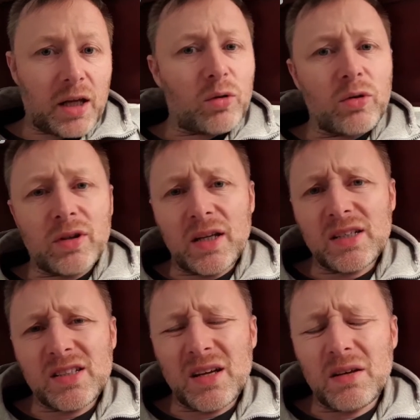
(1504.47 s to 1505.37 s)
I know you didn't
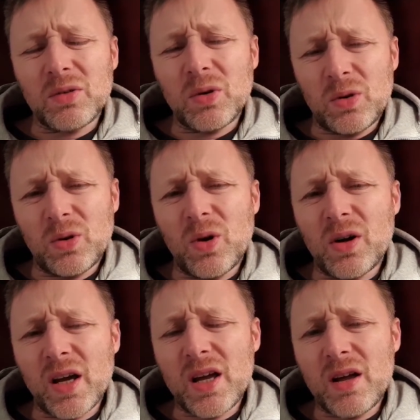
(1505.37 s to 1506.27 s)
say it. You're
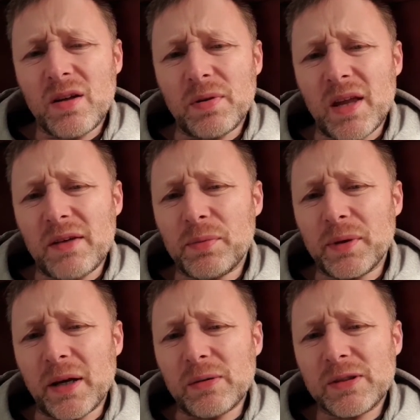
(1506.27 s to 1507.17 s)
alright, but
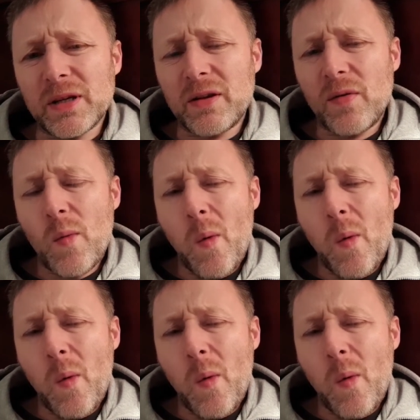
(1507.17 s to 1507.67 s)
everybody else did.